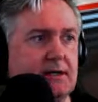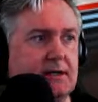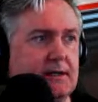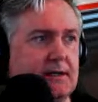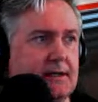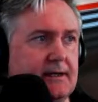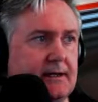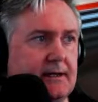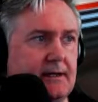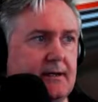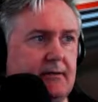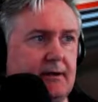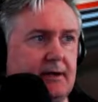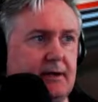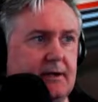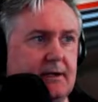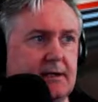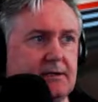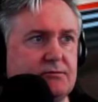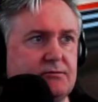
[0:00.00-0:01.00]

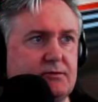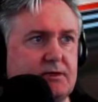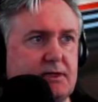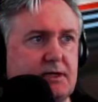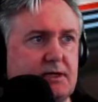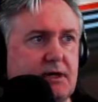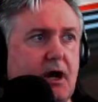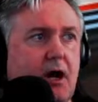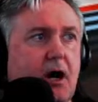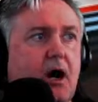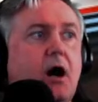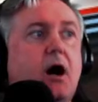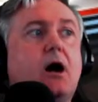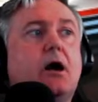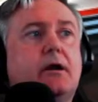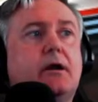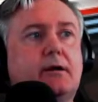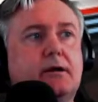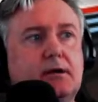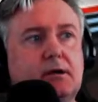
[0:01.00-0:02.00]
Right, let's read
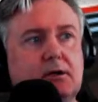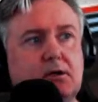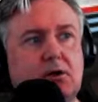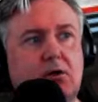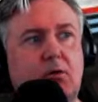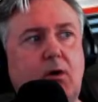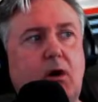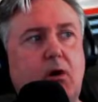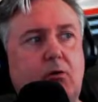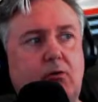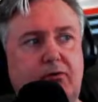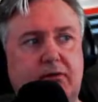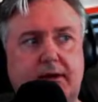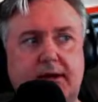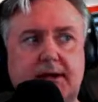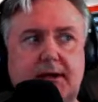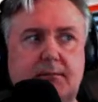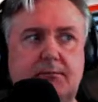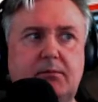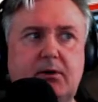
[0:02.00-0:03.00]
on. Quote,
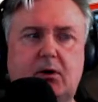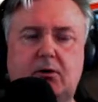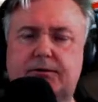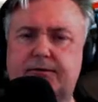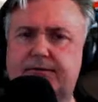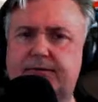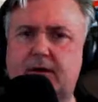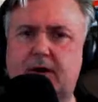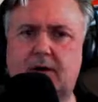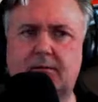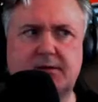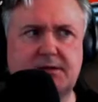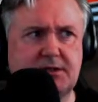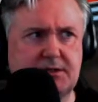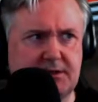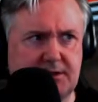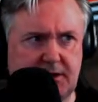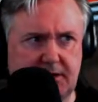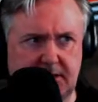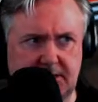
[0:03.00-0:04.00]
both farmers and
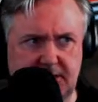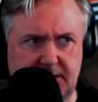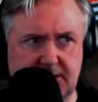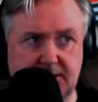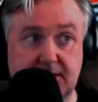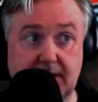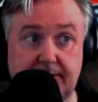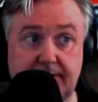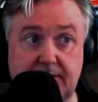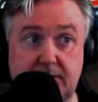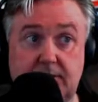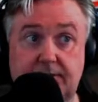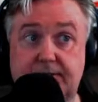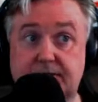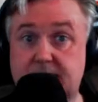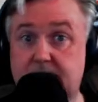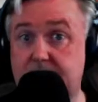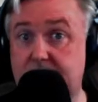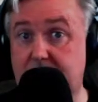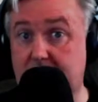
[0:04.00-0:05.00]
scientists have known for
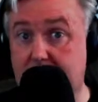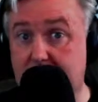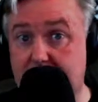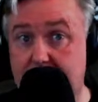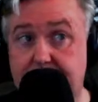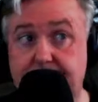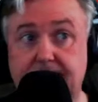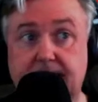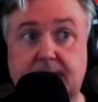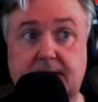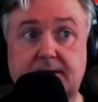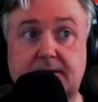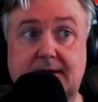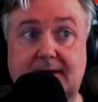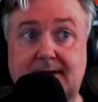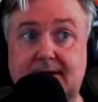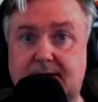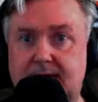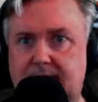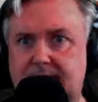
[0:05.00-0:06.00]
some time
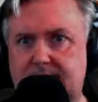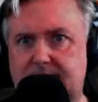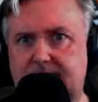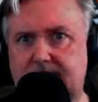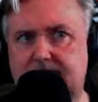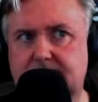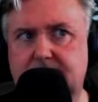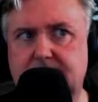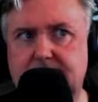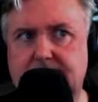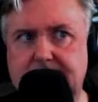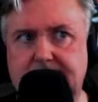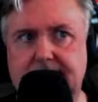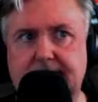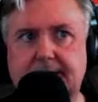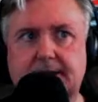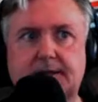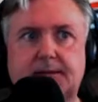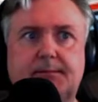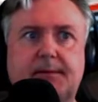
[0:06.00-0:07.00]
that castrated
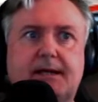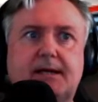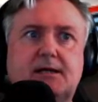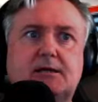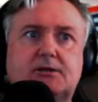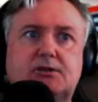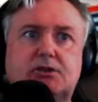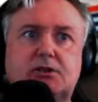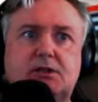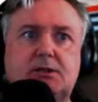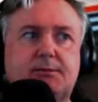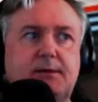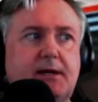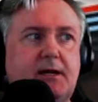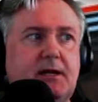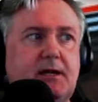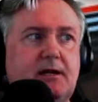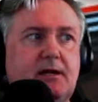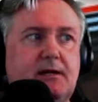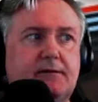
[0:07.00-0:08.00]
male sheep
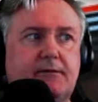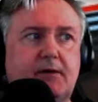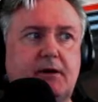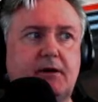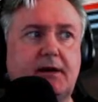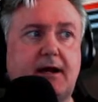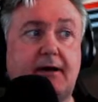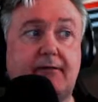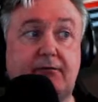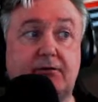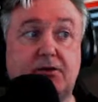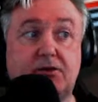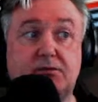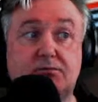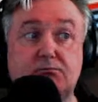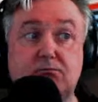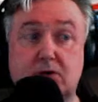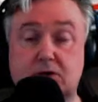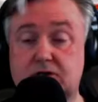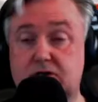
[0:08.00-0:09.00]
live on average
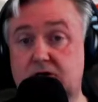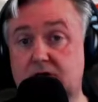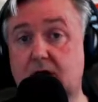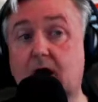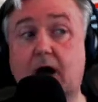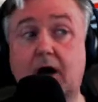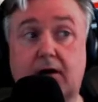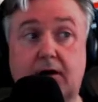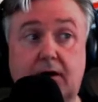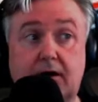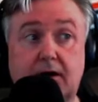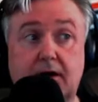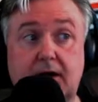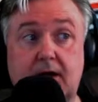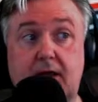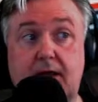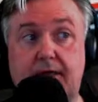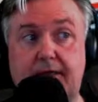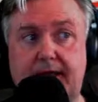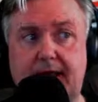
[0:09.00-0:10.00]
much longer
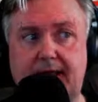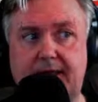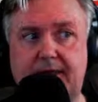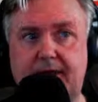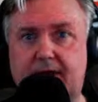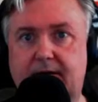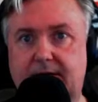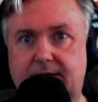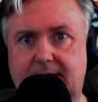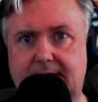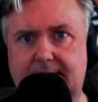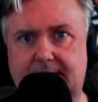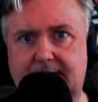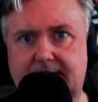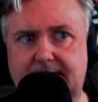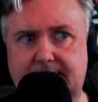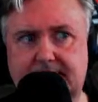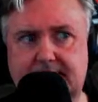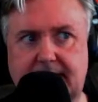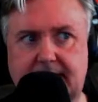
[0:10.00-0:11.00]
than their
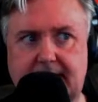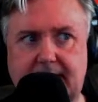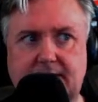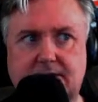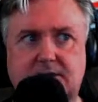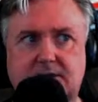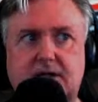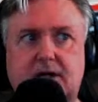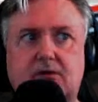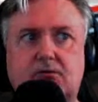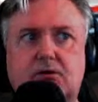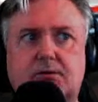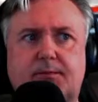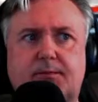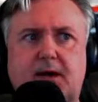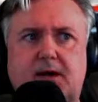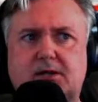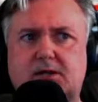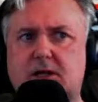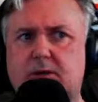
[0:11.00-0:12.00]
intact counterparts.